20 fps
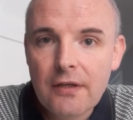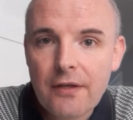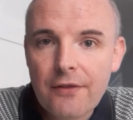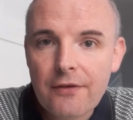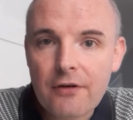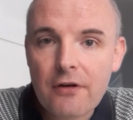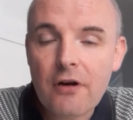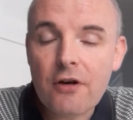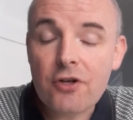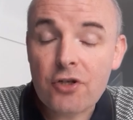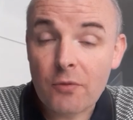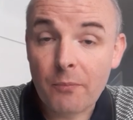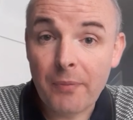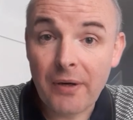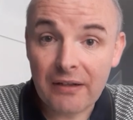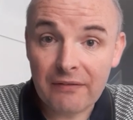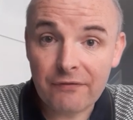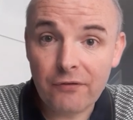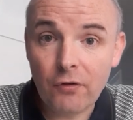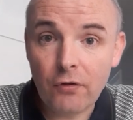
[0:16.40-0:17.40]
There are some
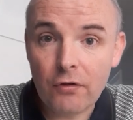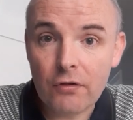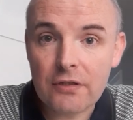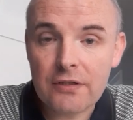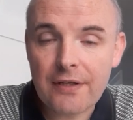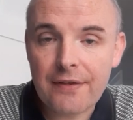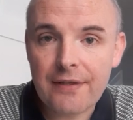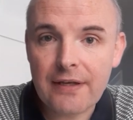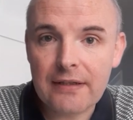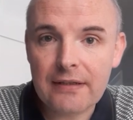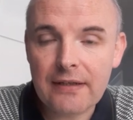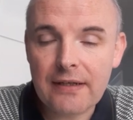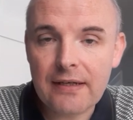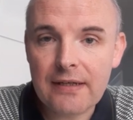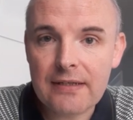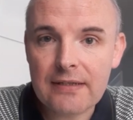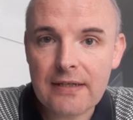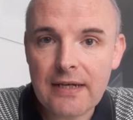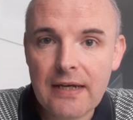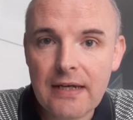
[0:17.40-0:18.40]
pitfalls that,
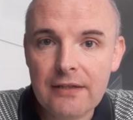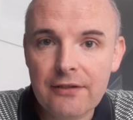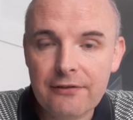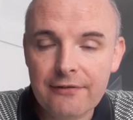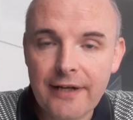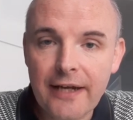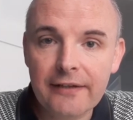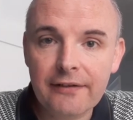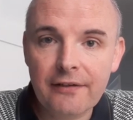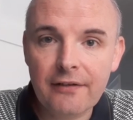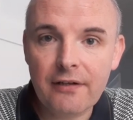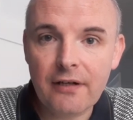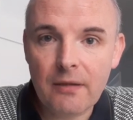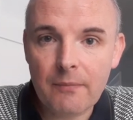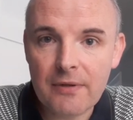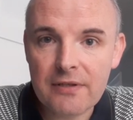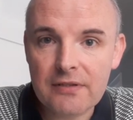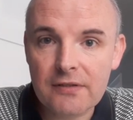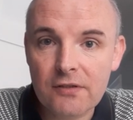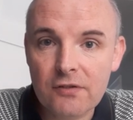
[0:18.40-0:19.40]
as a director and a
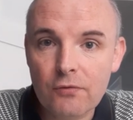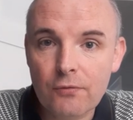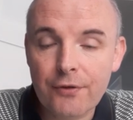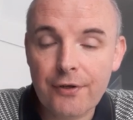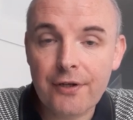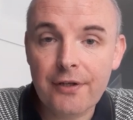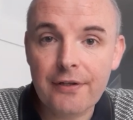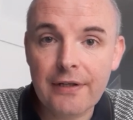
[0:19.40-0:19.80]
business owner,